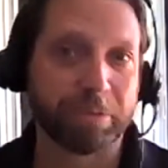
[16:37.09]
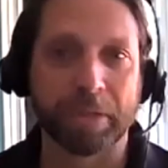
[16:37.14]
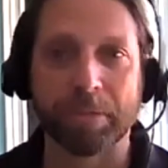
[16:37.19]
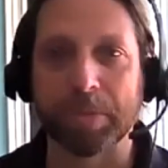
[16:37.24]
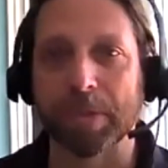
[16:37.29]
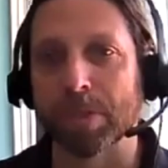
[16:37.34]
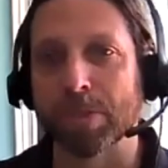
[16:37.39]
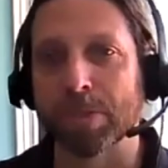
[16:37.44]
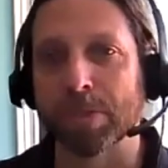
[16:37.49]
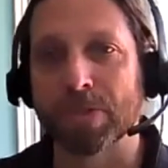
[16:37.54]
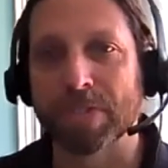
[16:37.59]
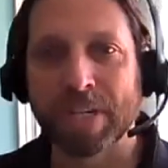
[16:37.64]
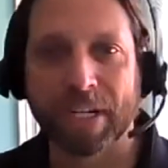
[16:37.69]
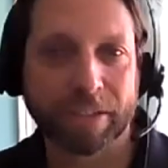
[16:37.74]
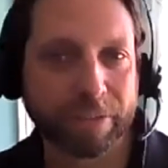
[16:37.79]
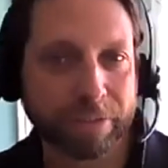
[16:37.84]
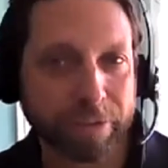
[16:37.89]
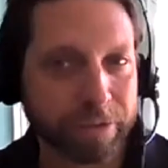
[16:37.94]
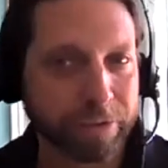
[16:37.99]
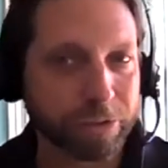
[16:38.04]
Maybe there's
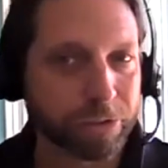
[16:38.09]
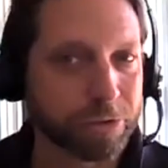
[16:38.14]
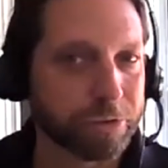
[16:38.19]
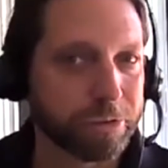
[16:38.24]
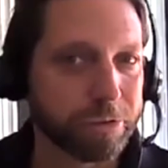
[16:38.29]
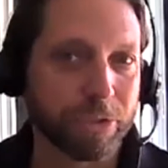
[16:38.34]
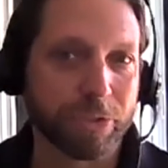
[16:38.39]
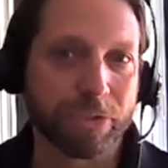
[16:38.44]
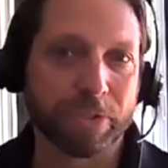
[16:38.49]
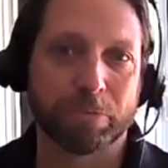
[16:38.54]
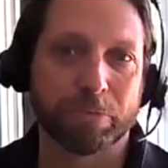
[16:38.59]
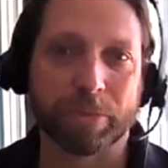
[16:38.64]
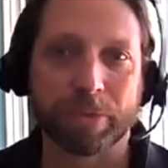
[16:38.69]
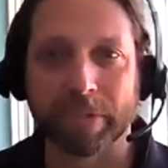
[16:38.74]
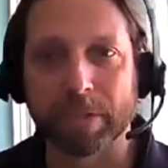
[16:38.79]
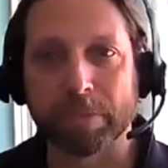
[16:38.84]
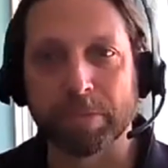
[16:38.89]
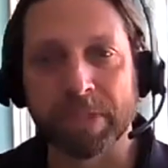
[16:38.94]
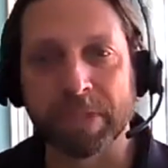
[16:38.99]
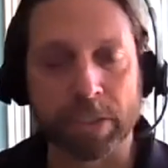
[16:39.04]
technical hurdles with
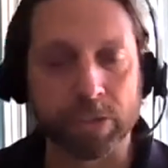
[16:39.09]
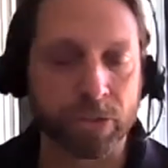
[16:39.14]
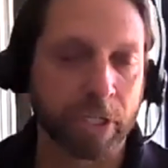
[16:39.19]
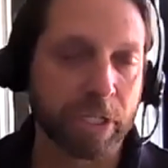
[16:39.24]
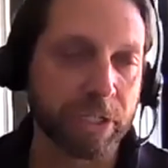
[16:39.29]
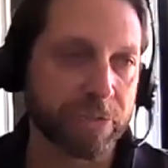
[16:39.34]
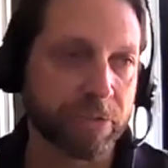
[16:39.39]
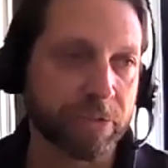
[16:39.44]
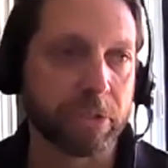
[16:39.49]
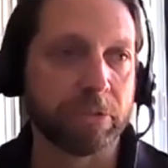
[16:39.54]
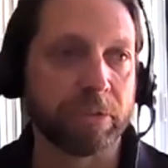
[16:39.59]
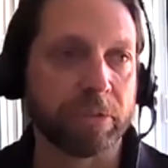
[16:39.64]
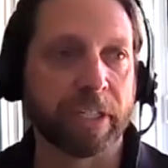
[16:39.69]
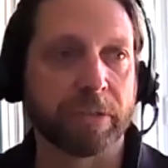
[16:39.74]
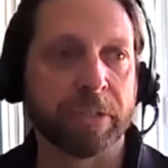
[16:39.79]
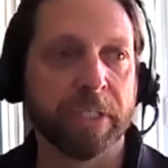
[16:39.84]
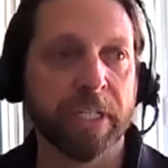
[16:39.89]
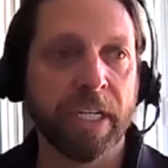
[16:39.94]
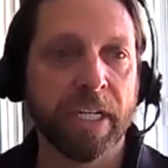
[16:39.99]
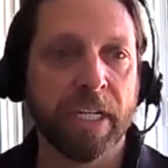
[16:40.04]
it being transferred around.